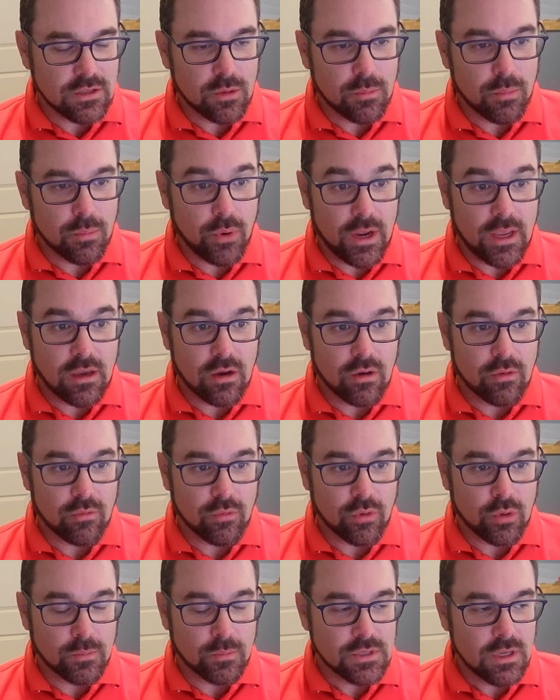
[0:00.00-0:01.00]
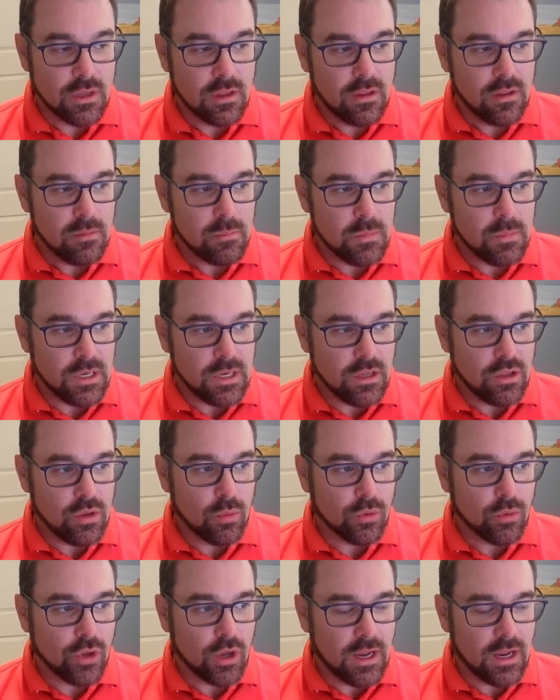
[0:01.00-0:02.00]
breakout rooms, meaning you will
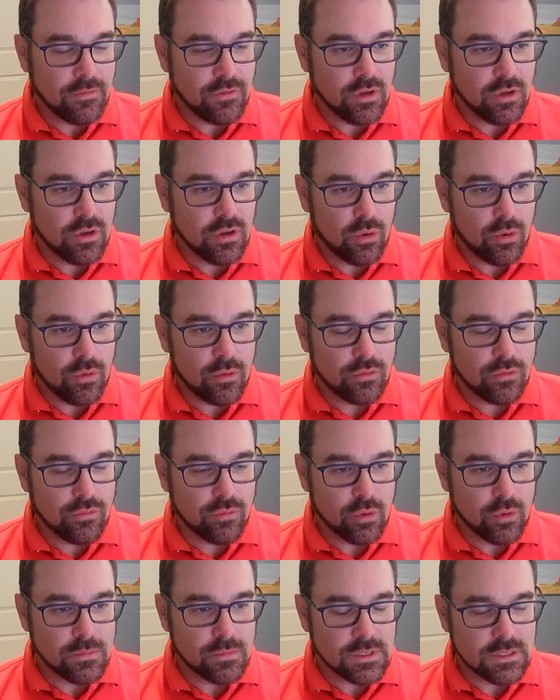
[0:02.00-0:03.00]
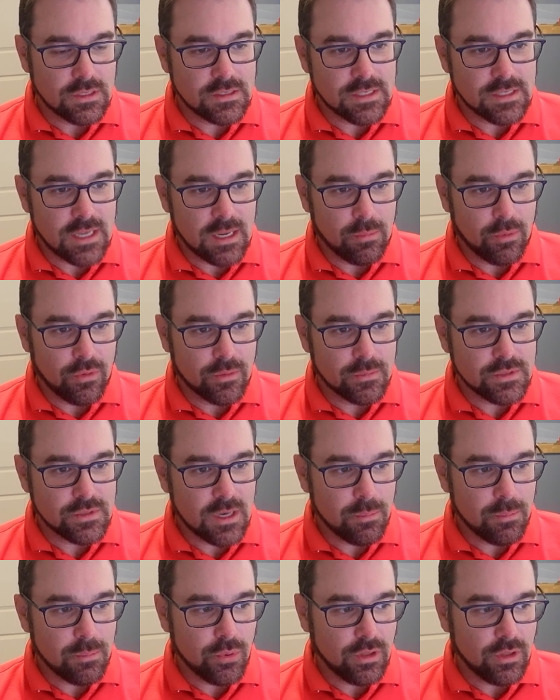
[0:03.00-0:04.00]
not have to go to those rooms and disable them
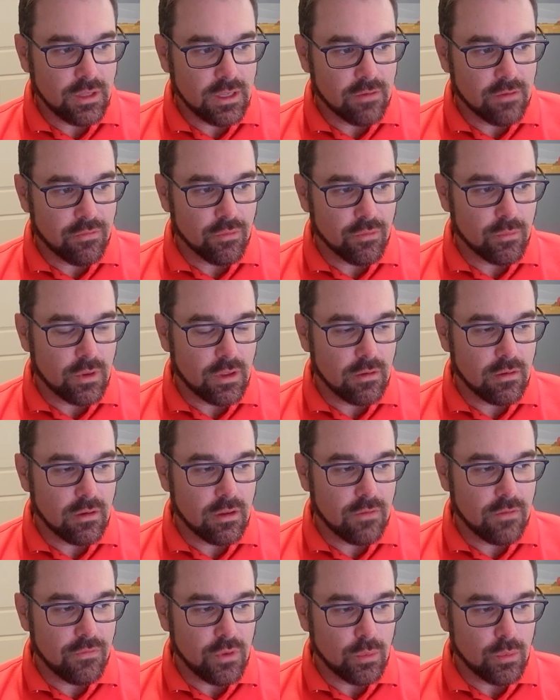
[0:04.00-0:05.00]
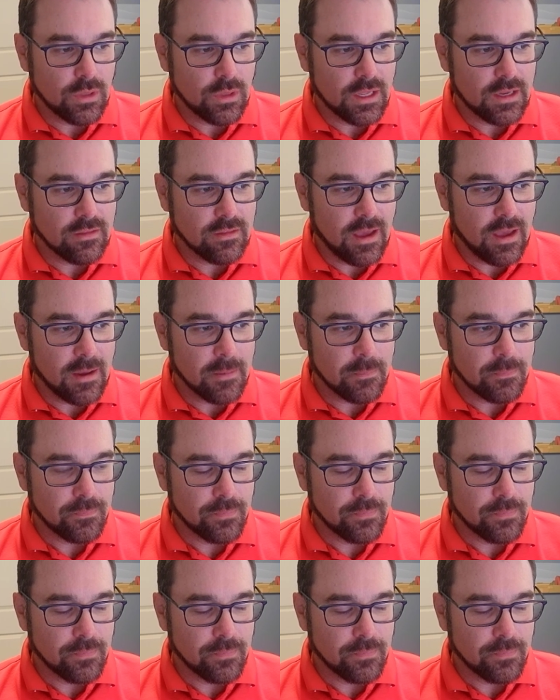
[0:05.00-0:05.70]
separately if you would like that.